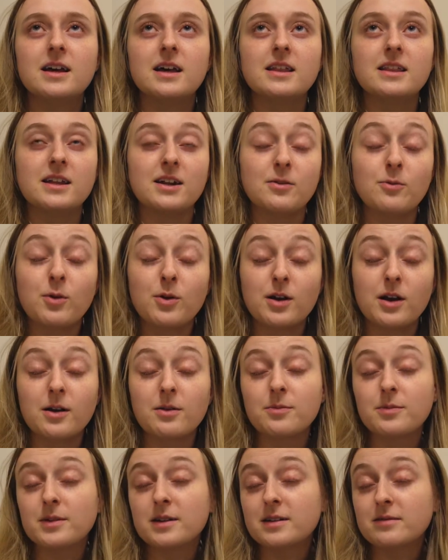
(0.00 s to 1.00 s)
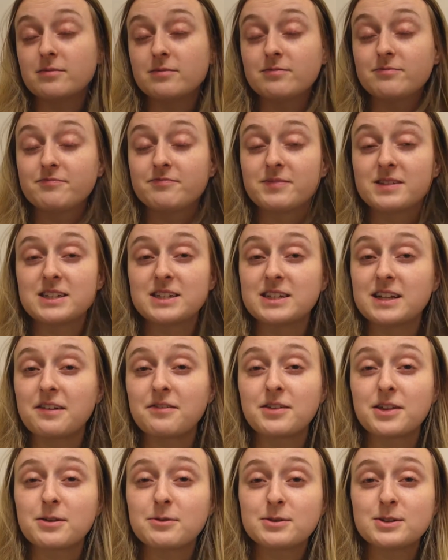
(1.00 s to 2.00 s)
Then I woke up and
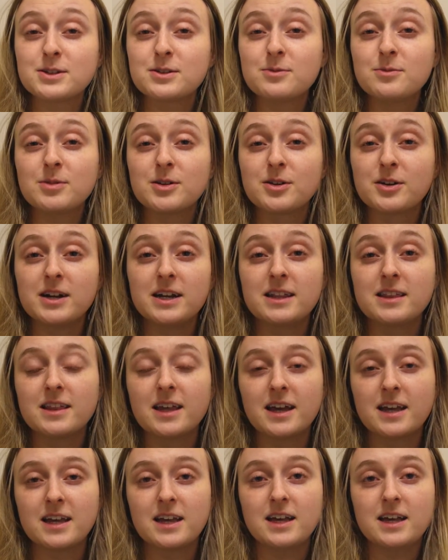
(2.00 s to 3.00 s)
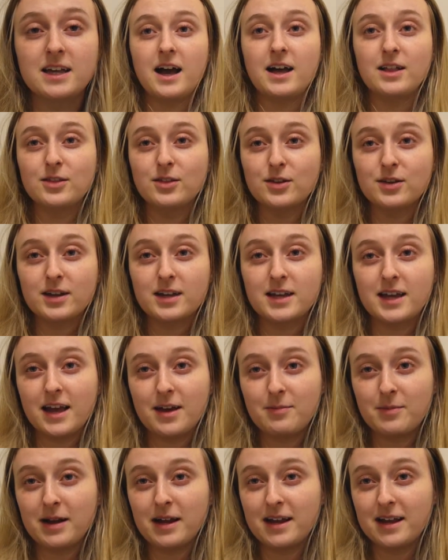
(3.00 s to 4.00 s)
everything was still blurry. Like looking
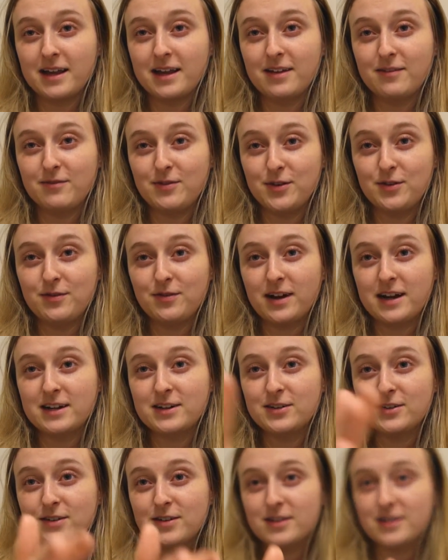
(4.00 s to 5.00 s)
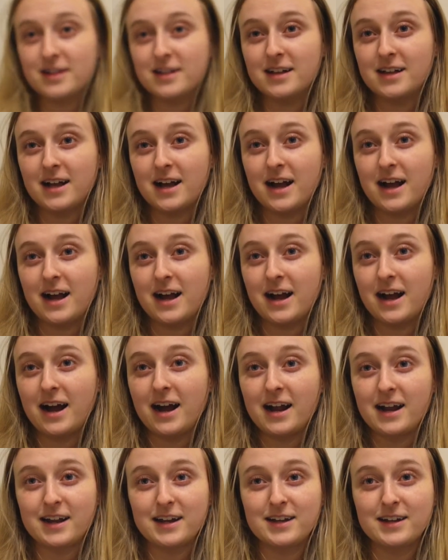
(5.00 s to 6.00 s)
at my viewfinder,
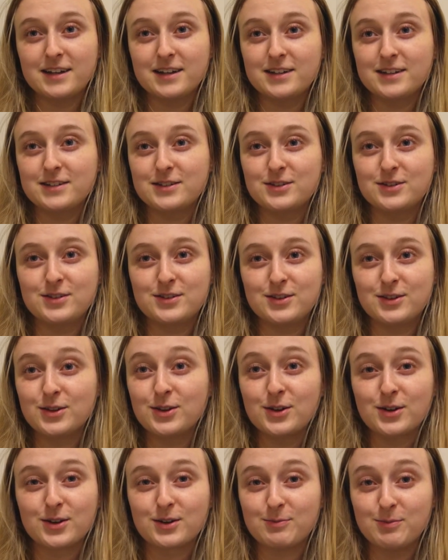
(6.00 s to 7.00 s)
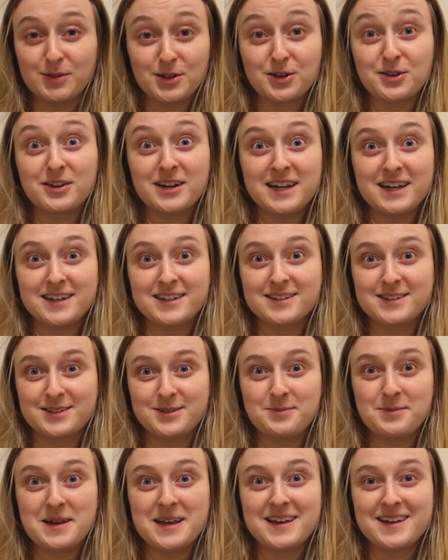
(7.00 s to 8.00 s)
I look blurry to
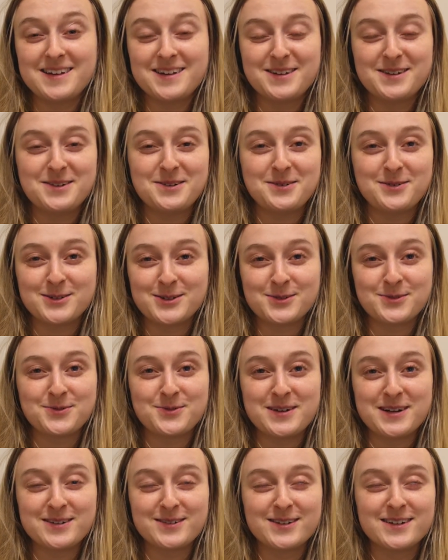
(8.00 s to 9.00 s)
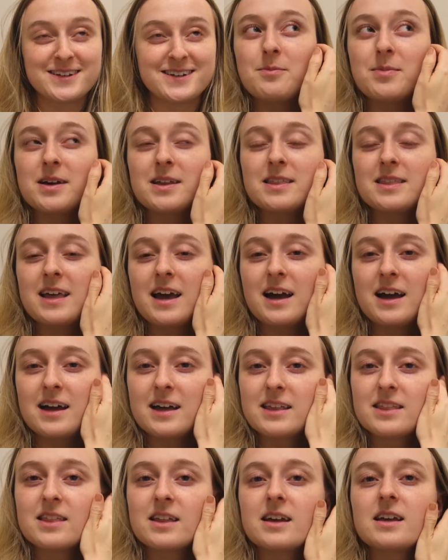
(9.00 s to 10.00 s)
me, which is weird. But that
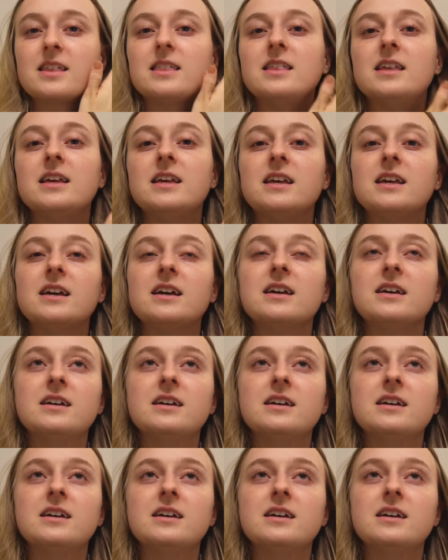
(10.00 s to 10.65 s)
and like the